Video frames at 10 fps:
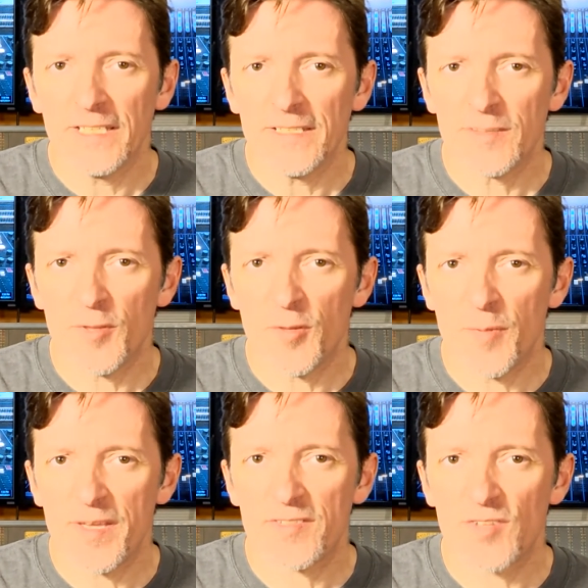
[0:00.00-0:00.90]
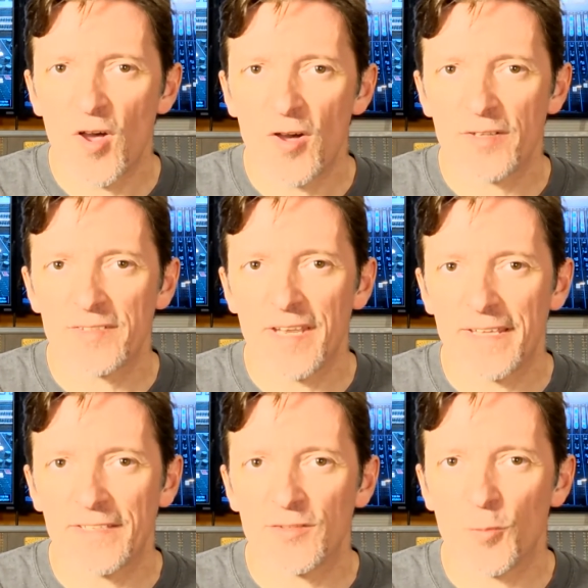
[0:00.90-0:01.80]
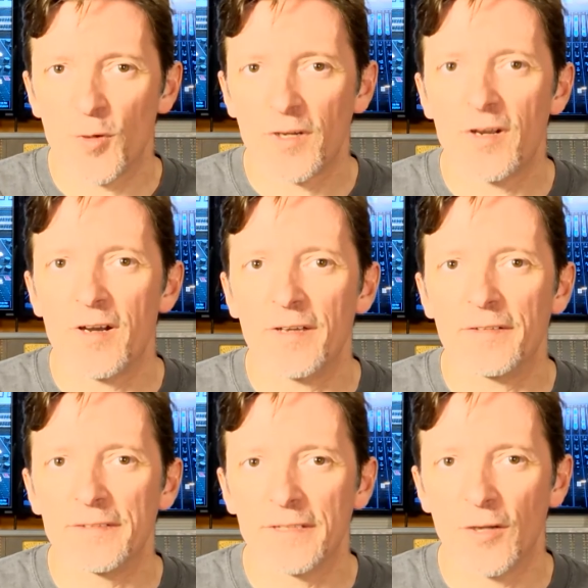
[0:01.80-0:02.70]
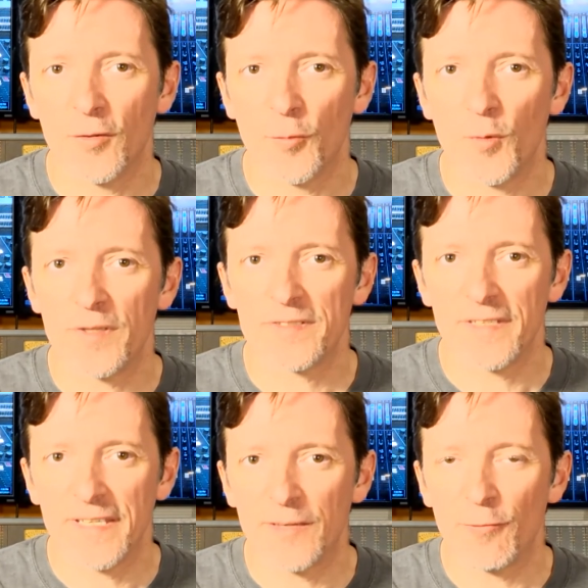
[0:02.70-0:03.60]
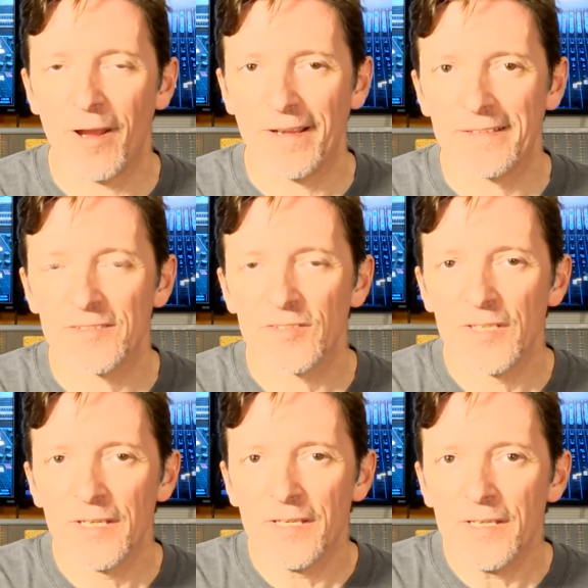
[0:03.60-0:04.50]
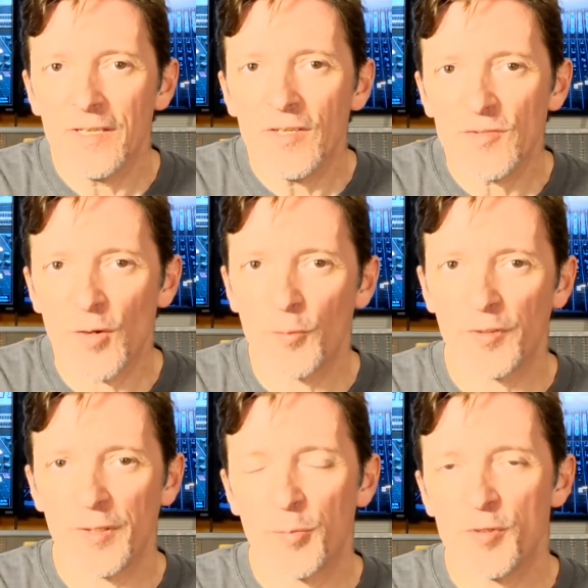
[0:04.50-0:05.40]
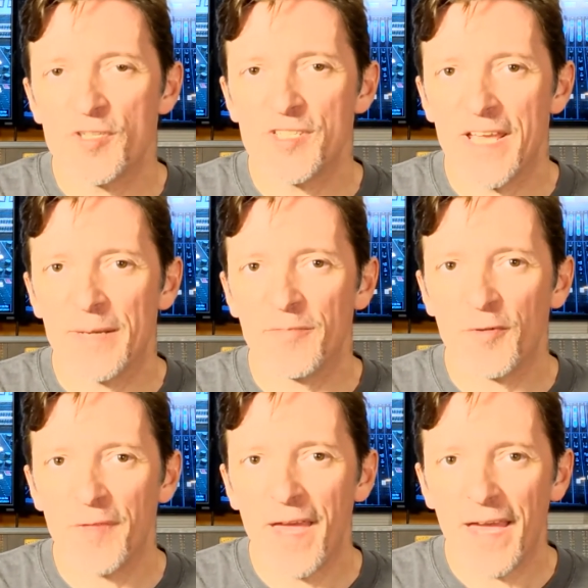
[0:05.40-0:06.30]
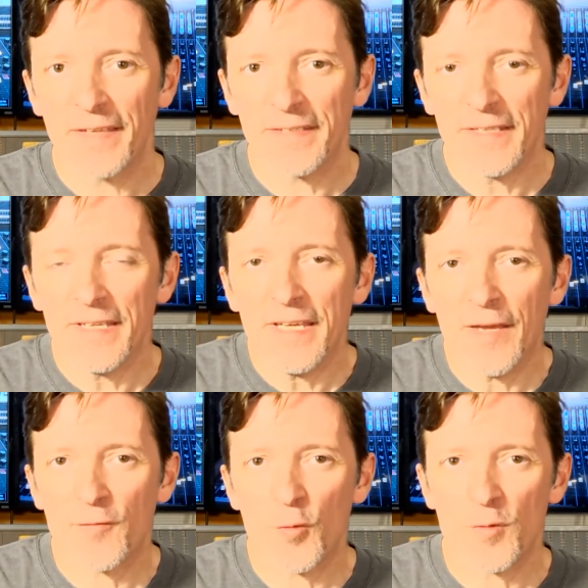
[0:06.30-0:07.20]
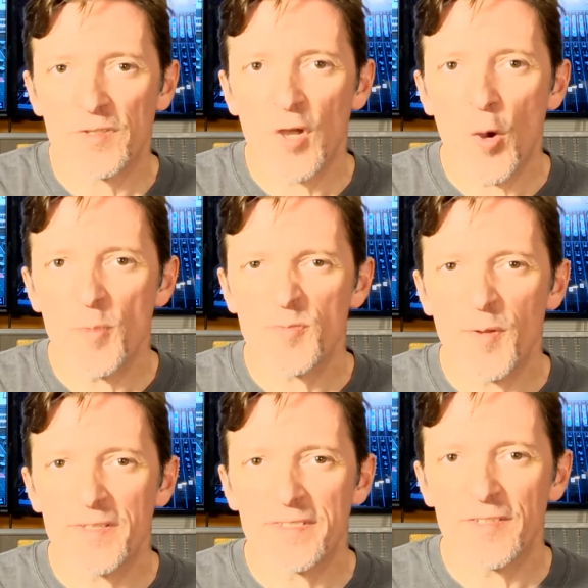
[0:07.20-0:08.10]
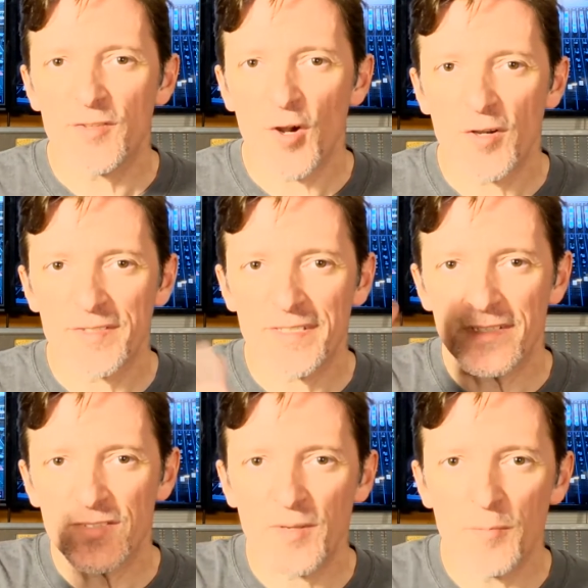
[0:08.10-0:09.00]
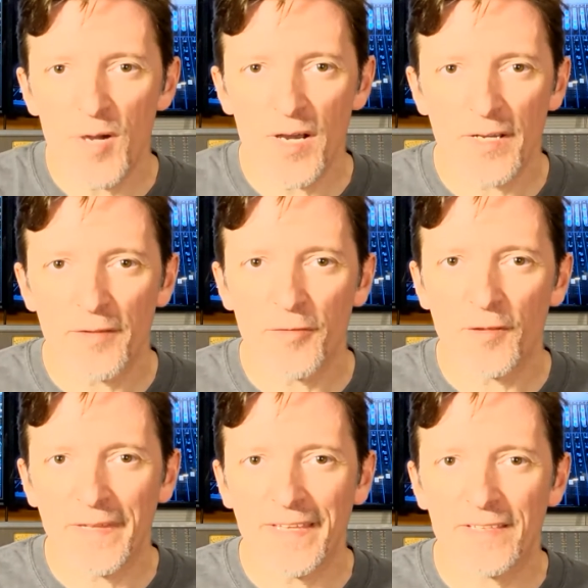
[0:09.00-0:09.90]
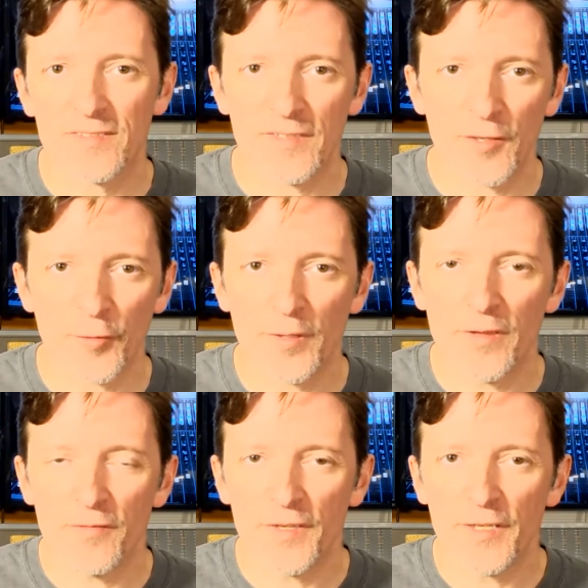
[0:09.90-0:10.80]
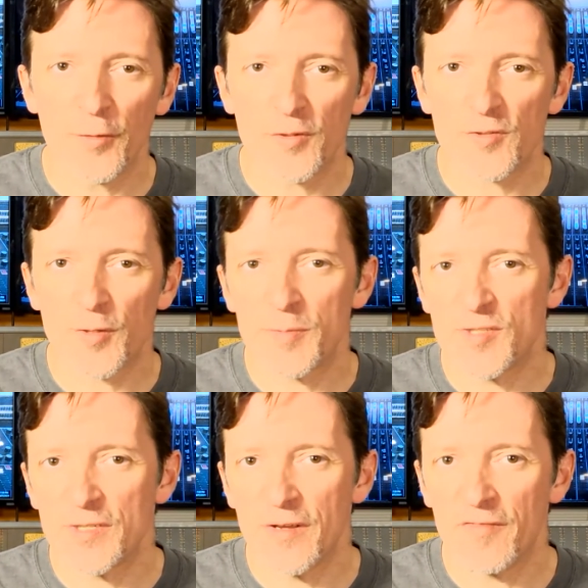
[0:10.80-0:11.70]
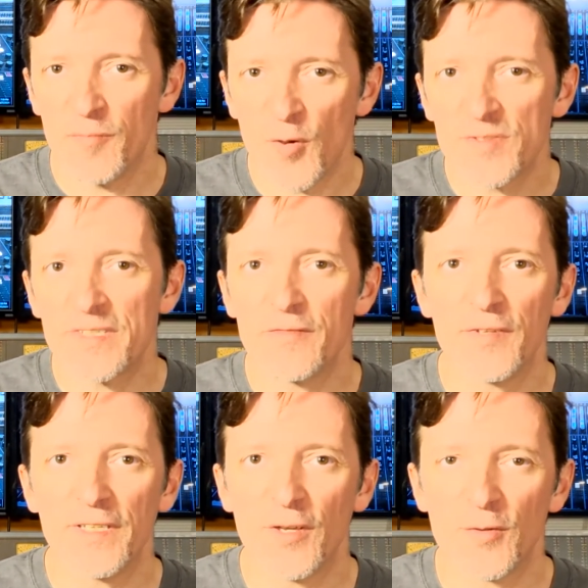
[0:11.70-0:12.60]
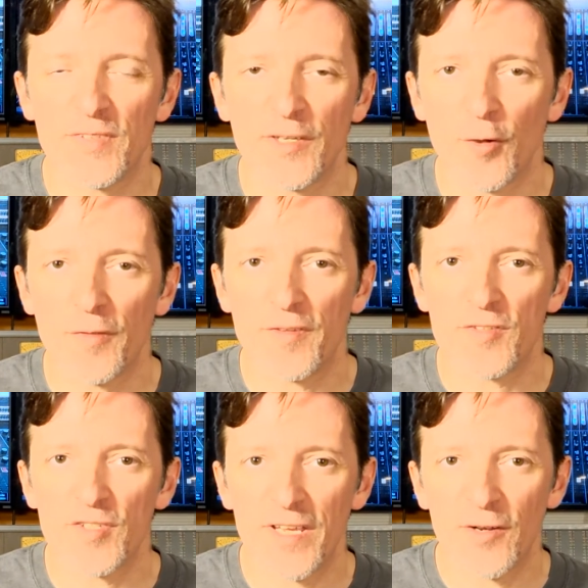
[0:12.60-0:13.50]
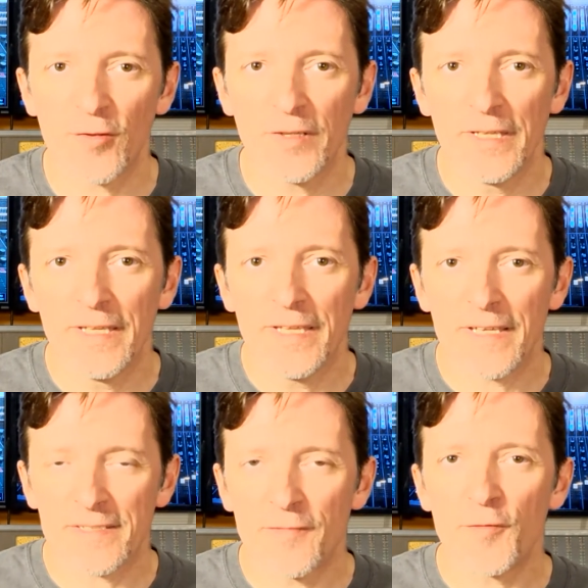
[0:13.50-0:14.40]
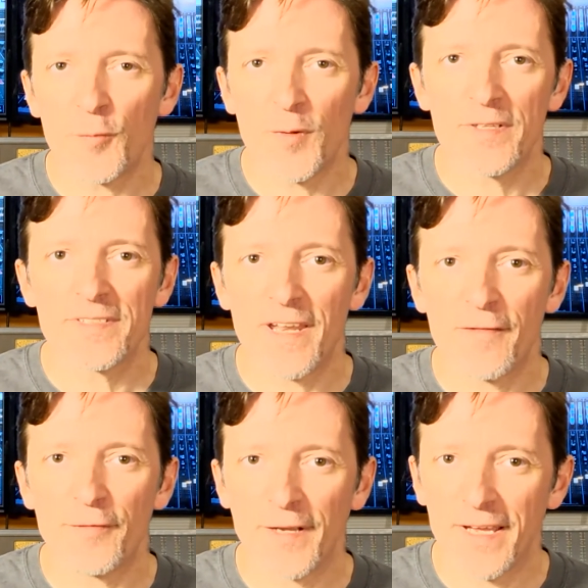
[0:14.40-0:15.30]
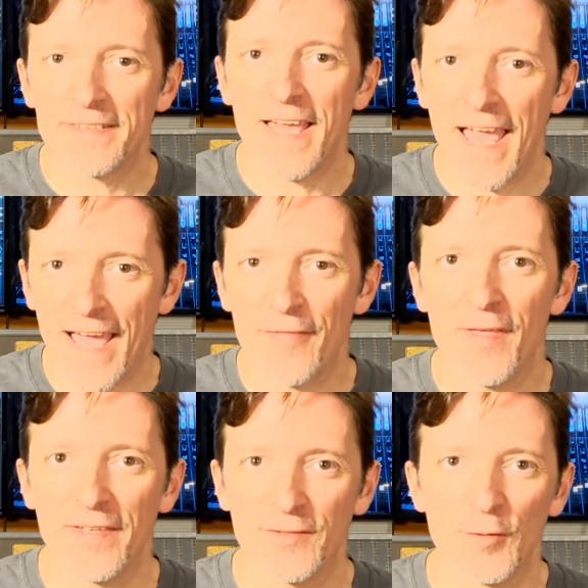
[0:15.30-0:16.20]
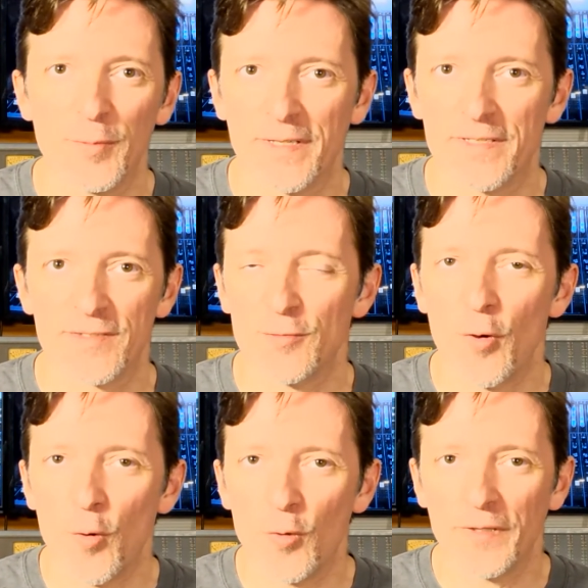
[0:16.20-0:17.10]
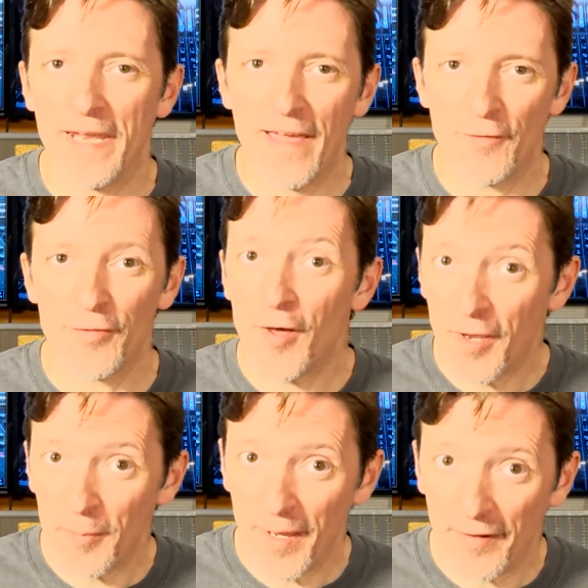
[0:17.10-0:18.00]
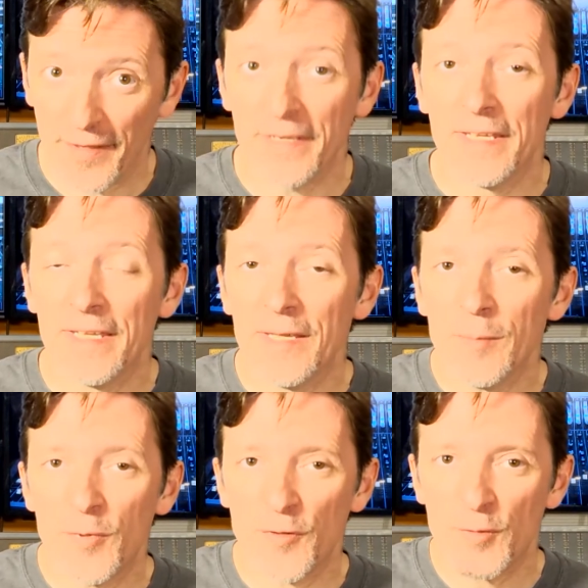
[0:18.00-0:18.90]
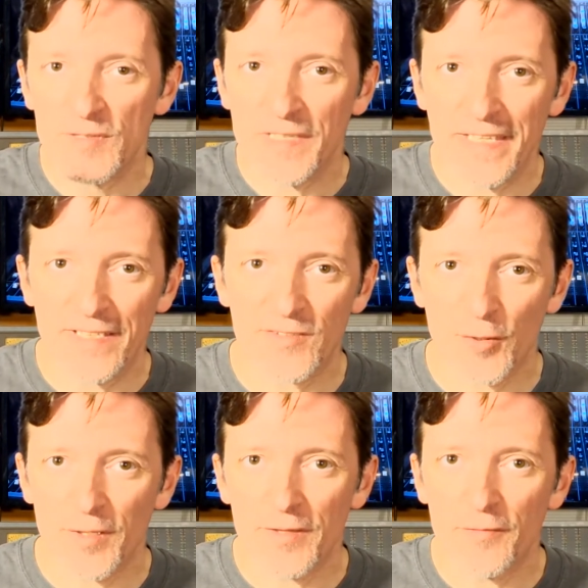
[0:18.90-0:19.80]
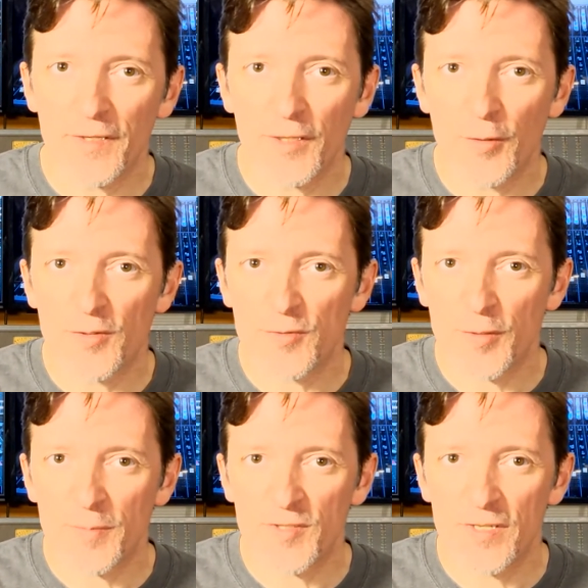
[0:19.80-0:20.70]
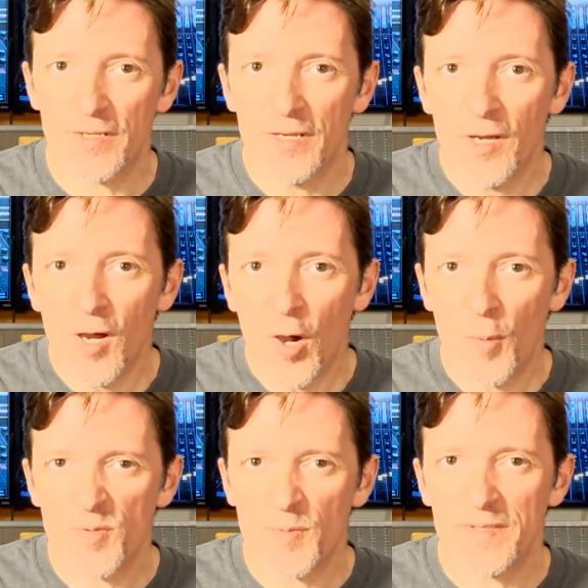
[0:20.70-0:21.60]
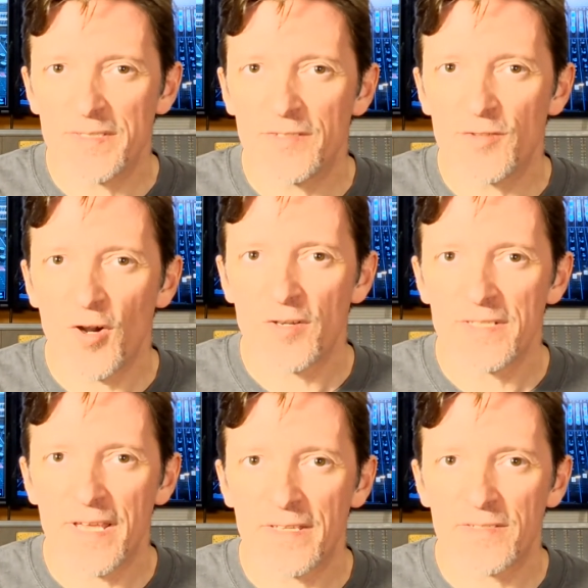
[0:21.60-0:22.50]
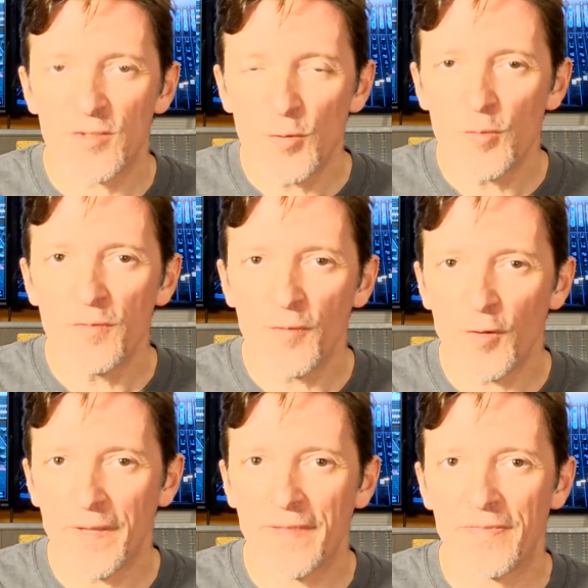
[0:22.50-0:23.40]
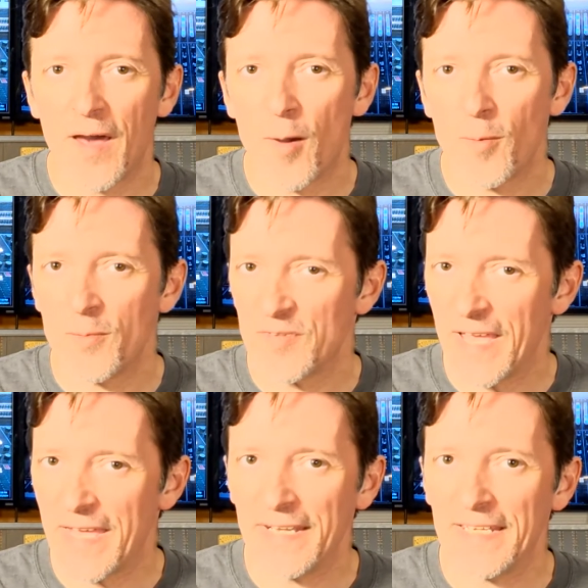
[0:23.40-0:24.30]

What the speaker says: some of the best songs that I get to work on are the ones that he writes. So I really appreciate him for that. Of course, Homespun Centaurs is among the links that are in the video description of most of the videos here on this channel, except for the ones that I forgot to add that to because they're old and I haven't thought about it. But those links are in the video description. Homespun Centaurs has 2 full-length albums and an